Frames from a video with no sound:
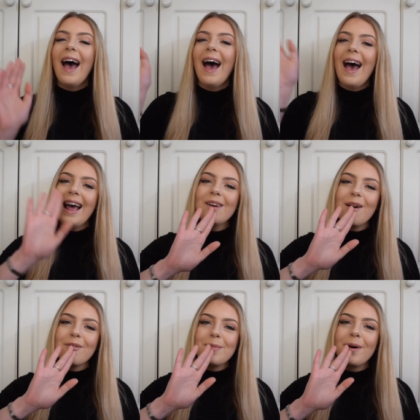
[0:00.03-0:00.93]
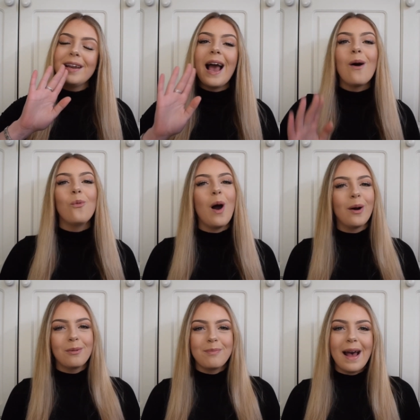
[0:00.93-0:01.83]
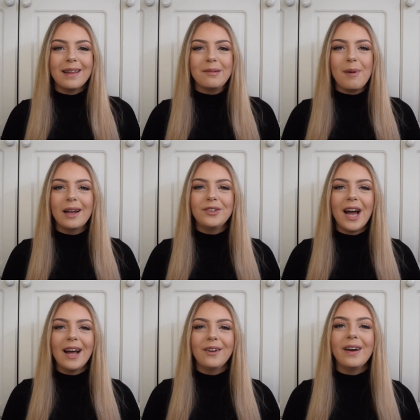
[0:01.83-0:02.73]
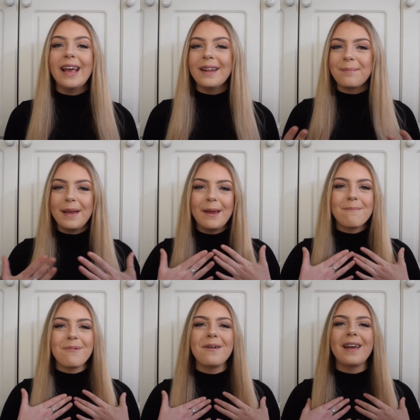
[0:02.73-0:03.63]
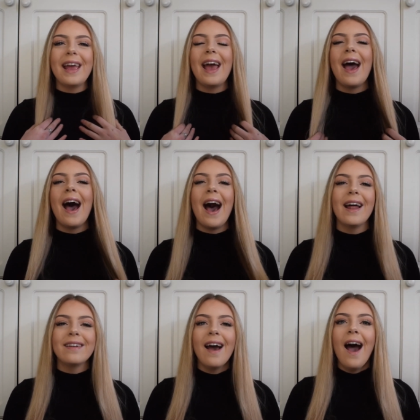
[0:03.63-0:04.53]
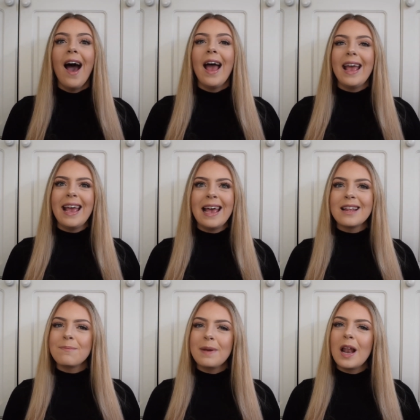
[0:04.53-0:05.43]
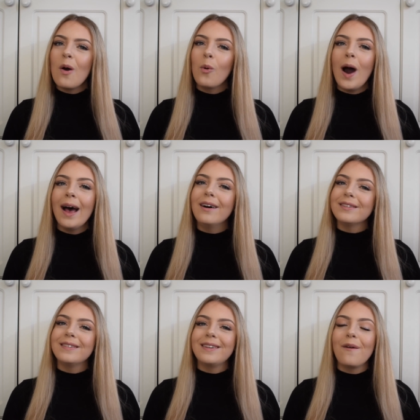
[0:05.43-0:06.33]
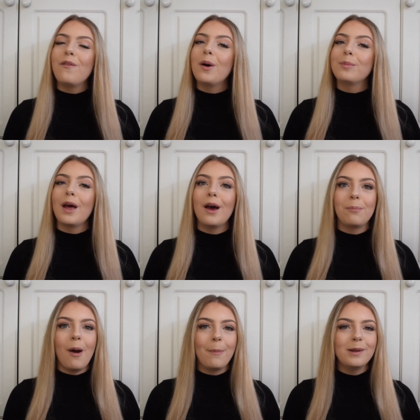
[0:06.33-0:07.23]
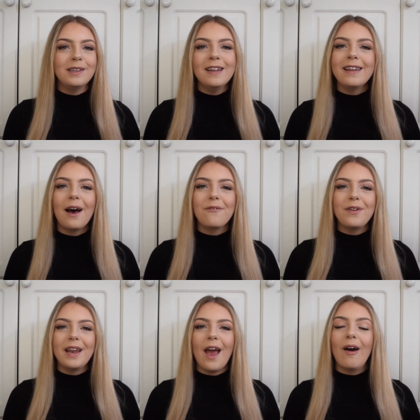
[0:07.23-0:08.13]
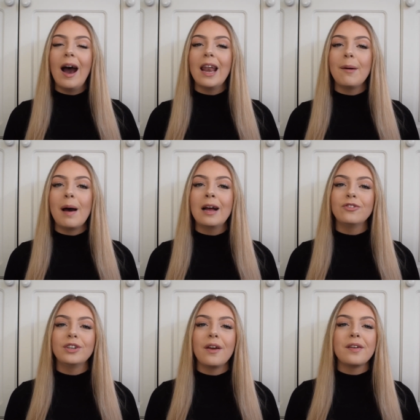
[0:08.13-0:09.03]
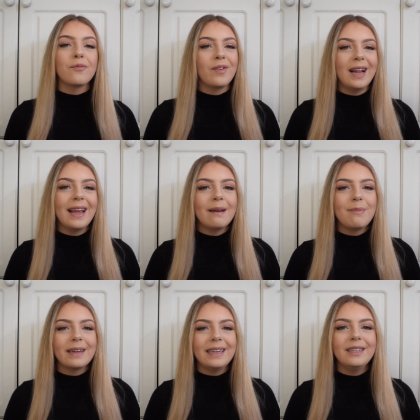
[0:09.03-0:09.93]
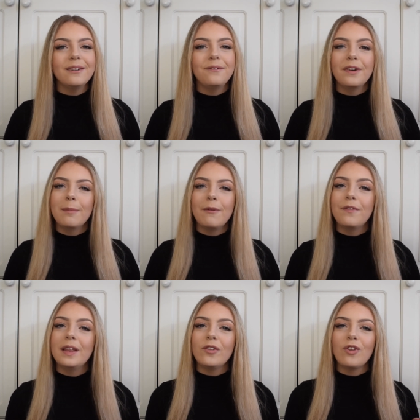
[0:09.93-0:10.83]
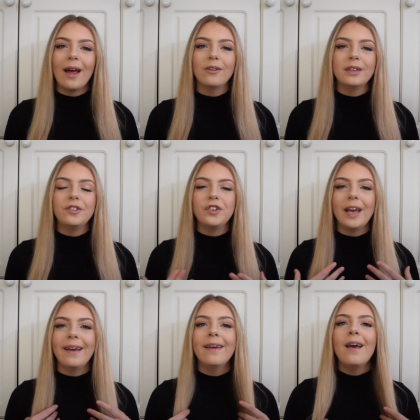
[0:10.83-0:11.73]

Hello everybody and welcome back to my channel. It's me, Brooke, here, and it has been a while since I filmed a proper sit down video, and I'm actually going to really get back into filming for this channel this year